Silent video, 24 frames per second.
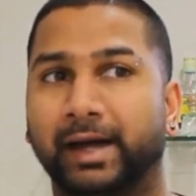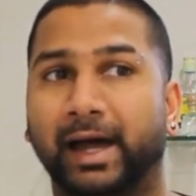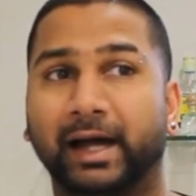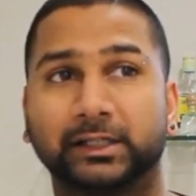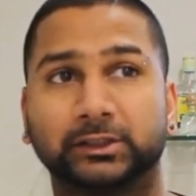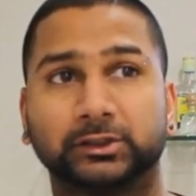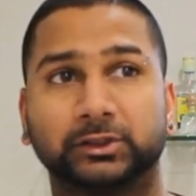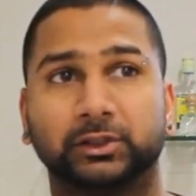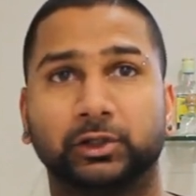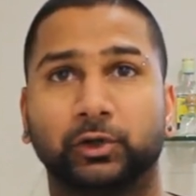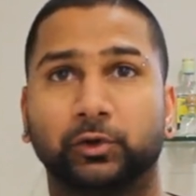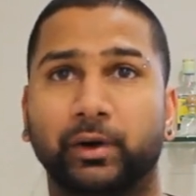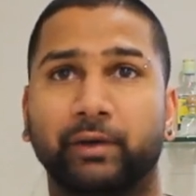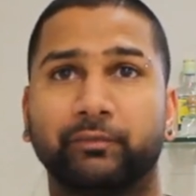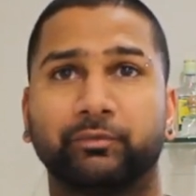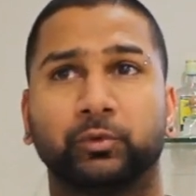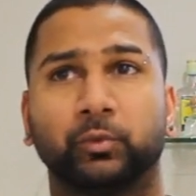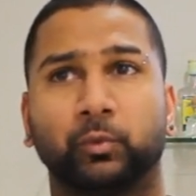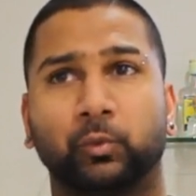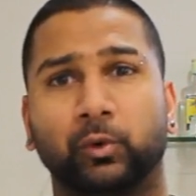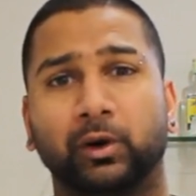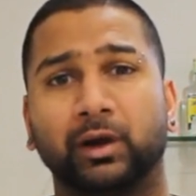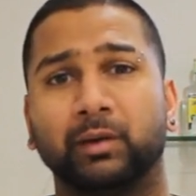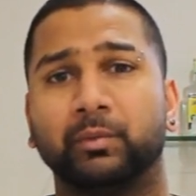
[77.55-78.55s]
actually you don't have
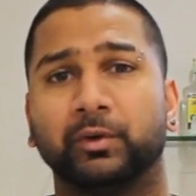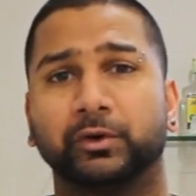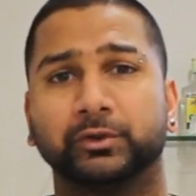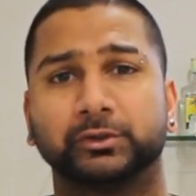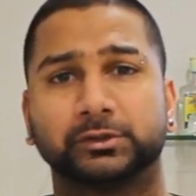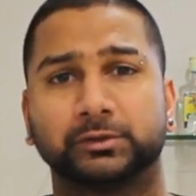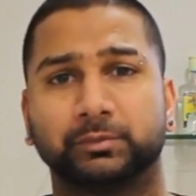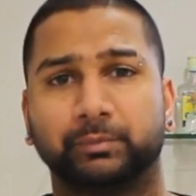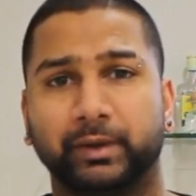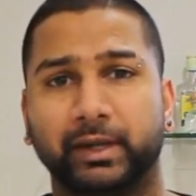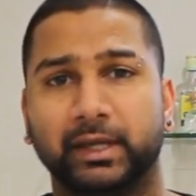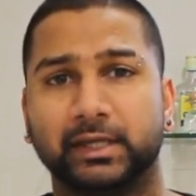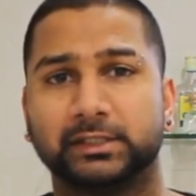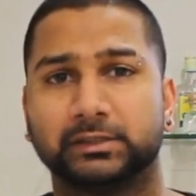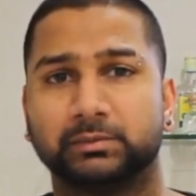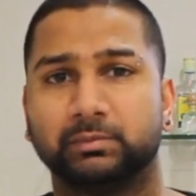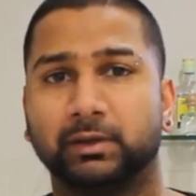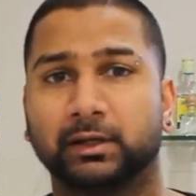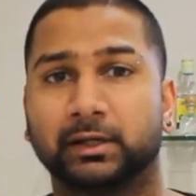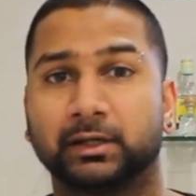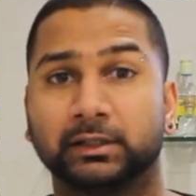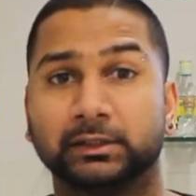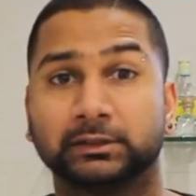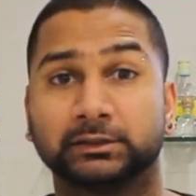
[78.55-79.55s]
to worry about space
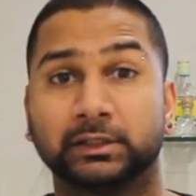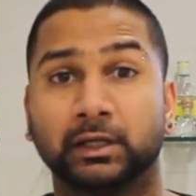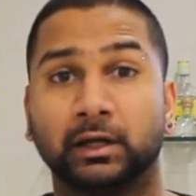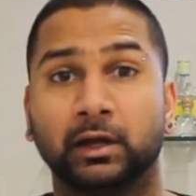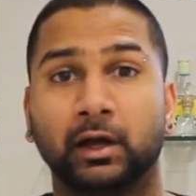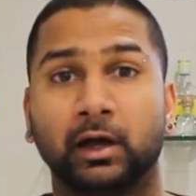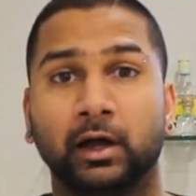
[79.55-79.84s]
because